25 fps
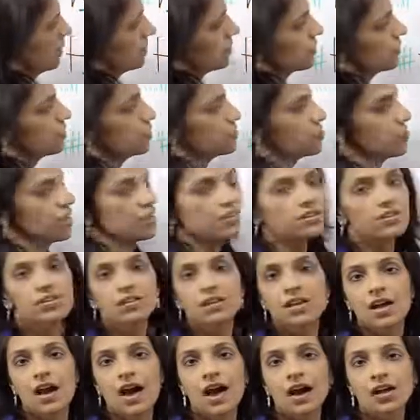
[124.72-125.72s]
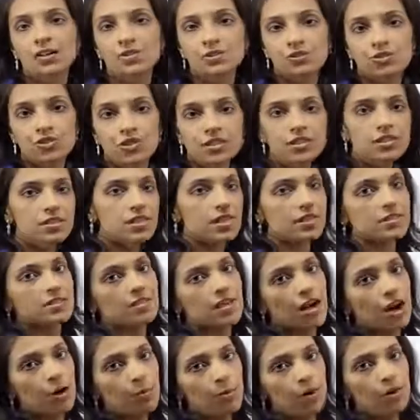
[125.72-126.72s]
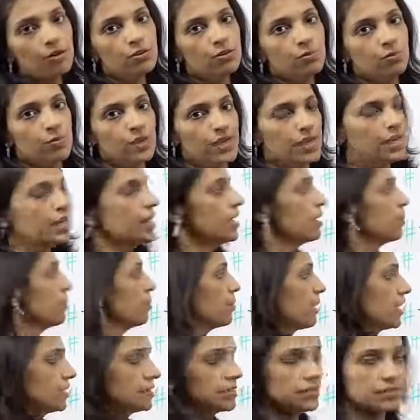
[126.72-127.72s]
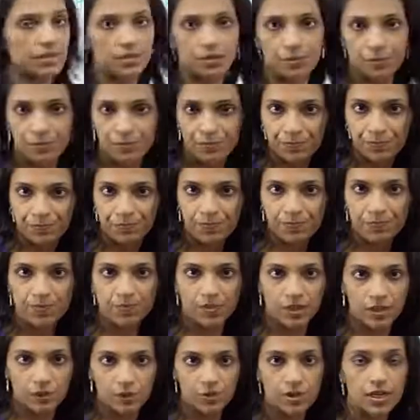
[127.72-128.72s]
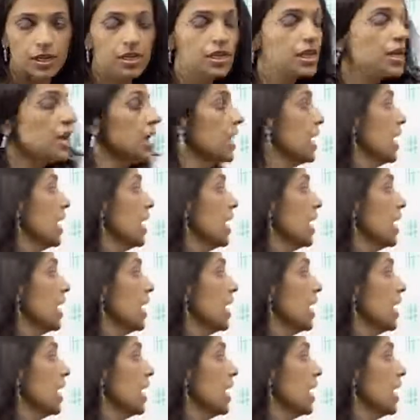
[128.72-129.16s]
the gerund ing, that's how about making pasta. Okay,